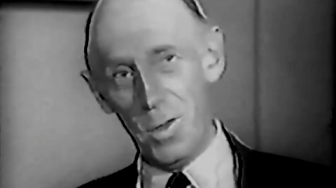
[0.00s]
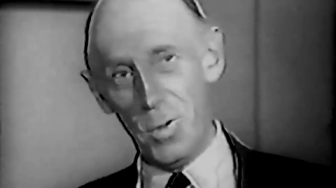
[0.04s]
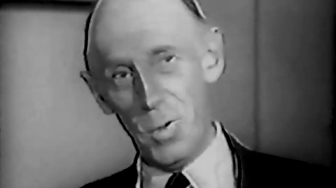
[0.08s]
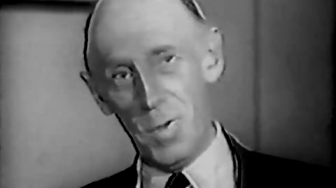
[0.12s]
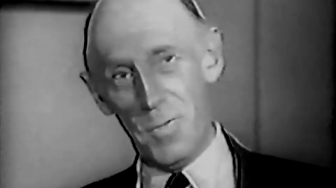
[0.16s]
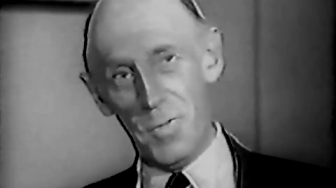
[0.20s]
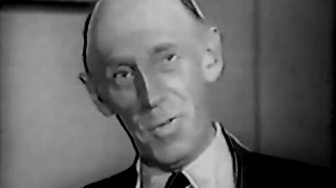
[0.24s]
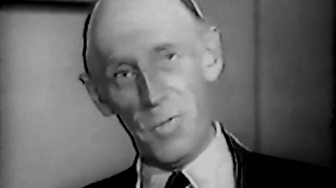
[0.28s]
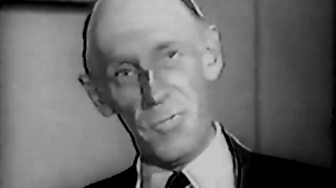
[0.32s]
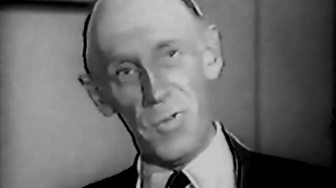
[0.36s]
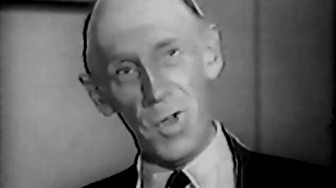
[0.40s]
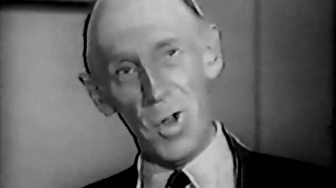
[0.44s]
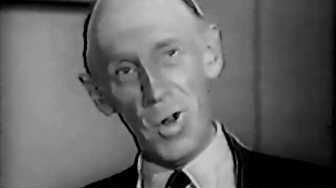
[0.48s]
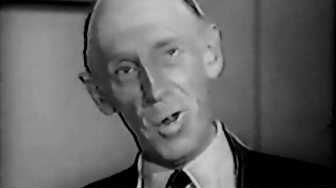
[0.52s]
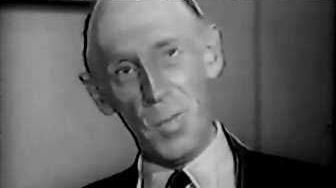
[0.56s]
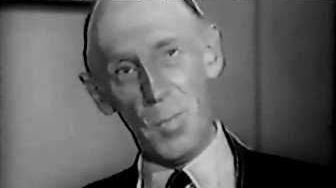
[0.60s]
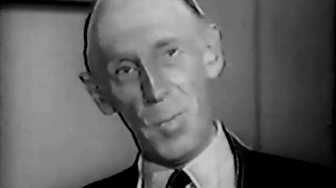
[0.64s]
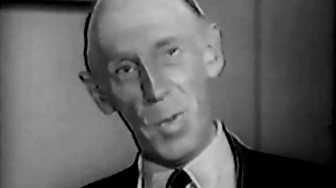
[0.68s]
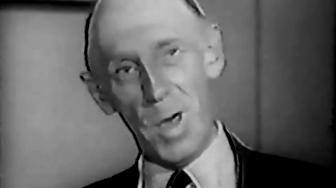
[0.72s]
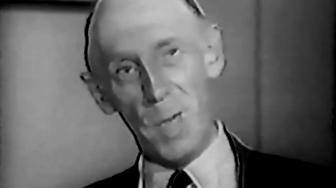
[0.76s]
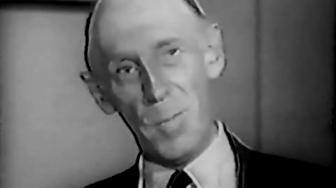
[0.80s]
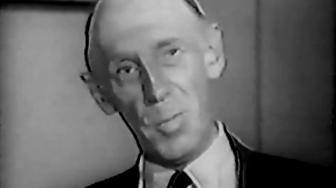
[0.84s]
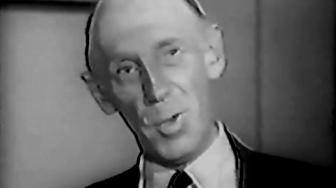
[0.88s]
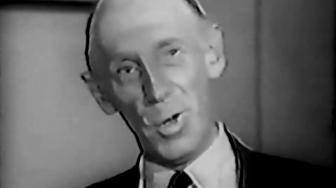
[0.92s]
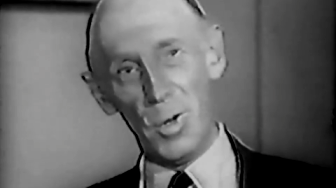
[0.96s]
You have a
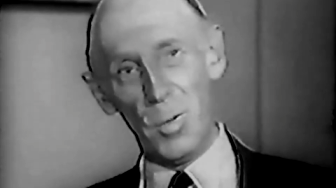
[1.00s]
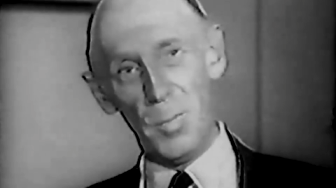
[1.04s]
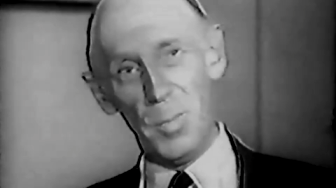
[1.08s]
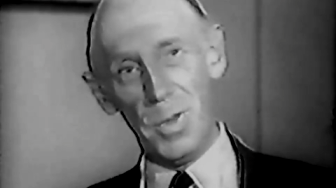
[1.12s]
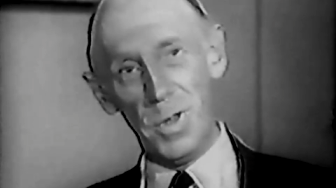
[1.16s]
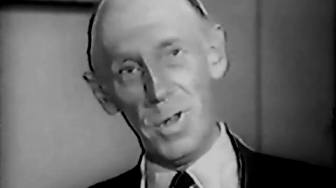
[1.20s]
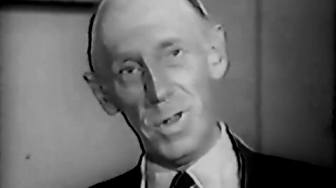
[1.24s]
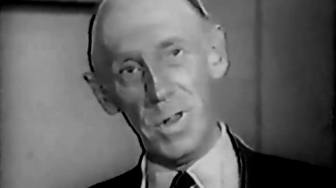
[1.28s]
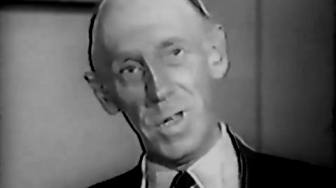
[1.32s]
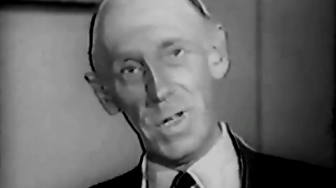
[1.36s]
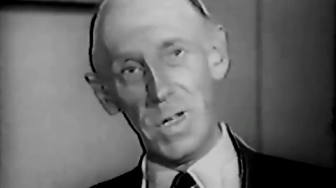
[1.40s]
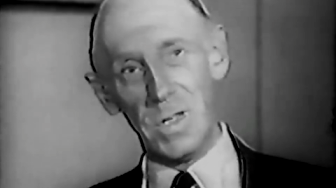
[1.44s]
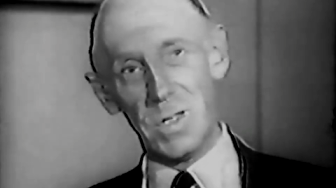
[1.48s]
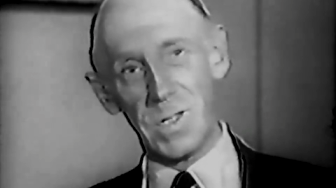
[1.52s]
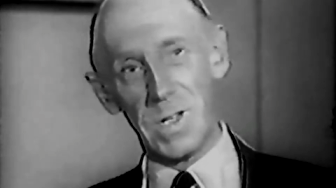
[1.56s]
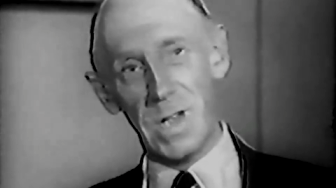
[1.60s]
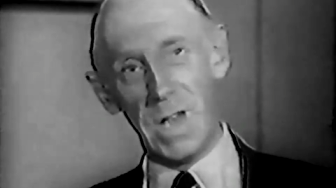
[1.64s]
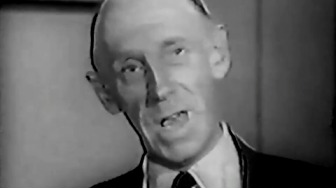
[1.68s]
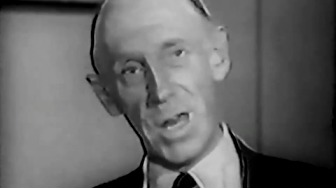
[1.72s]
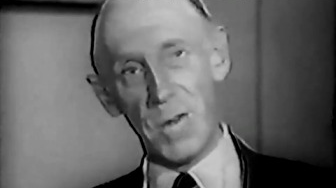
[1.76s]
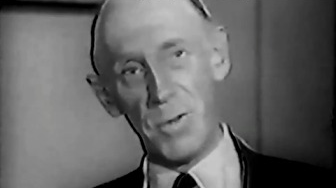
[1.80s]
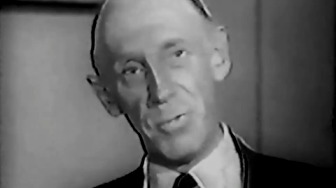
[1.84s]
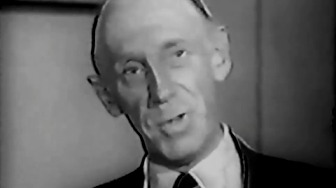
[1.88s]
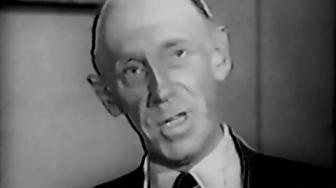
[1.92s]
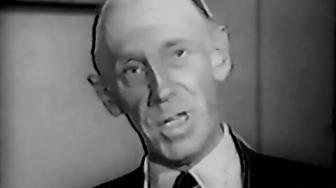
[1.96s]
very popular bill there,
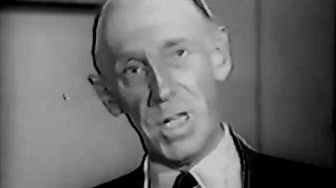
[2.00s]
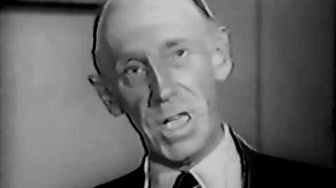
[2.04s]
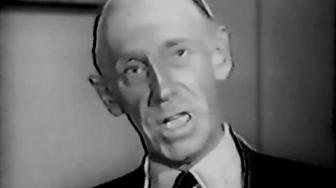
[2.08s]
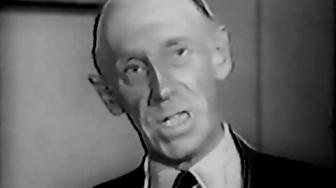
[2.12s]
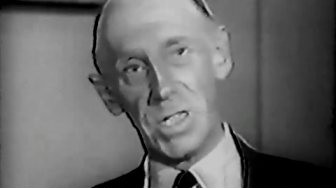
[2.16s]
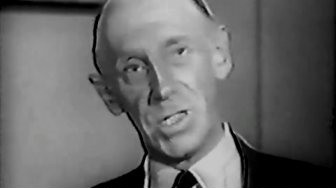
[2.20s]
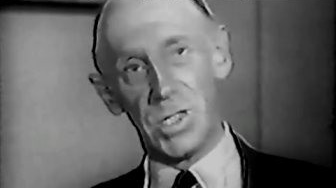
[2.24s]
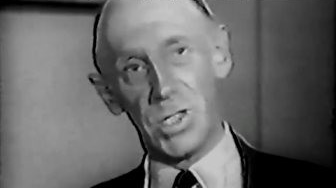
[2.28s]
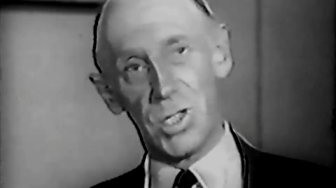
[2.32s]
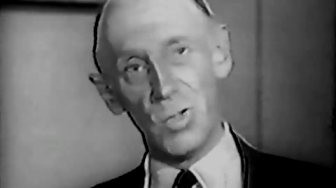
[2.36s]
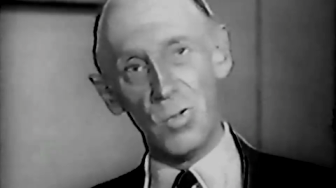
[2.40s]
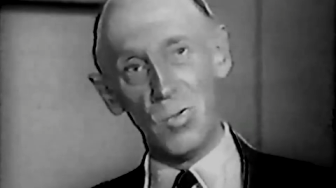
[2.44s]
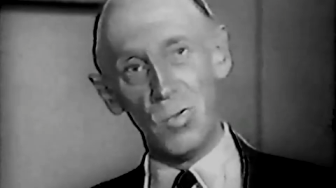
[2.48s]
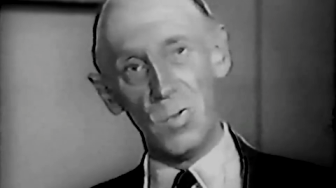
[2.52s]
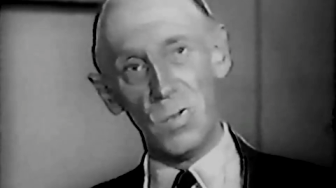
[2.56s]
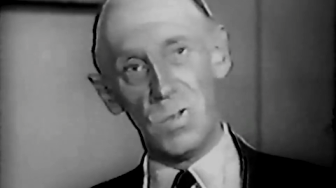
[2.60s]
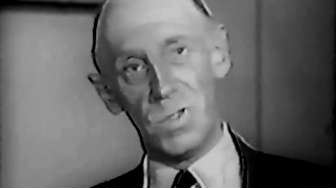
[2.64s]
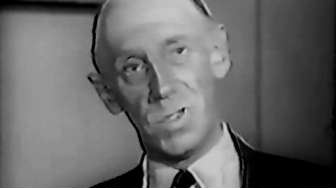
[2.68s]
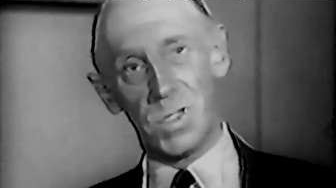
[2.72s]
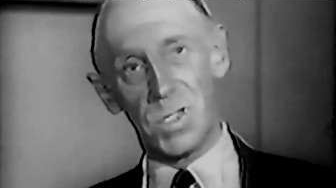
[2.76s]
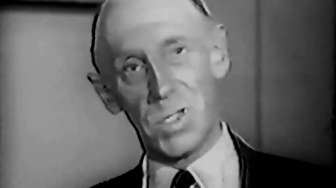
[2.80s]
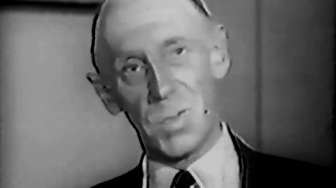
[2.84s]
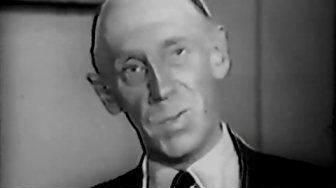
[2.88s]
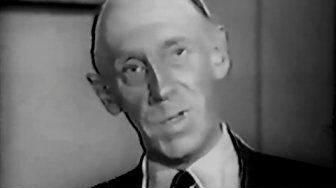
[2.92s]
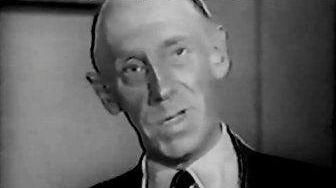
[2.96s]
Slattery. It
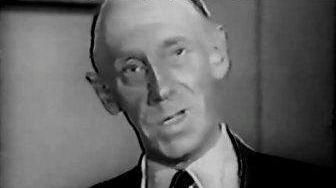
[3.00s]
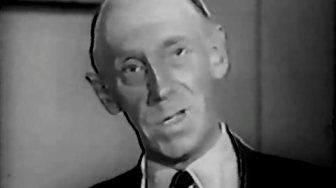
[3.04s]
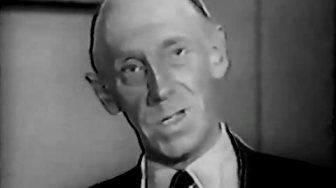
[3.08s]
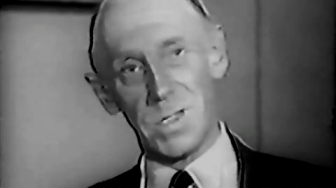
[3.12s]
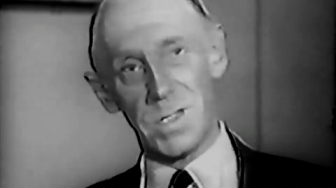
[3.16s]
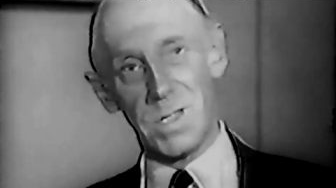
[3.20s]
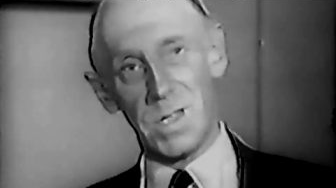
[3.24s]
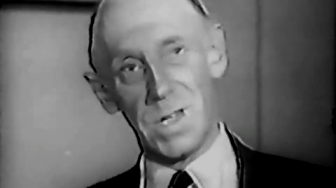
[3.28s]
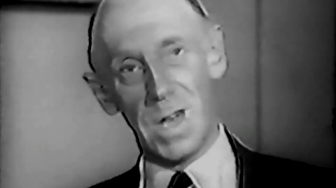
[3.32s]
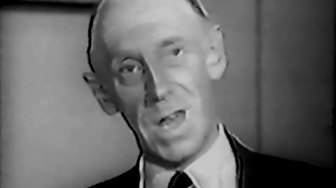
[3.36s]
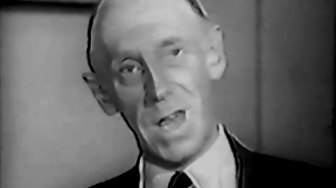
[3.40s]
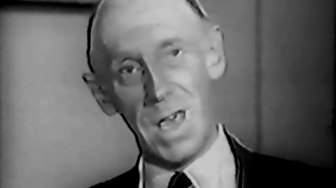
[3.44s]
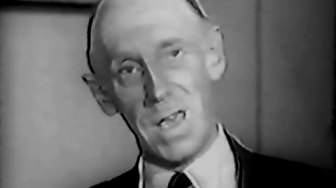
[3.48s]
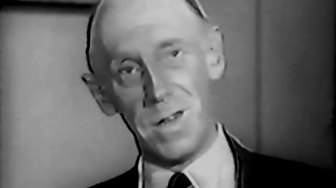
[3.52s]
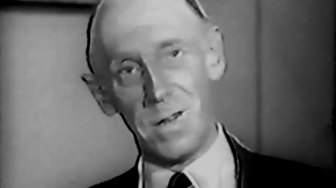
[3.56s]
exudes sweetness and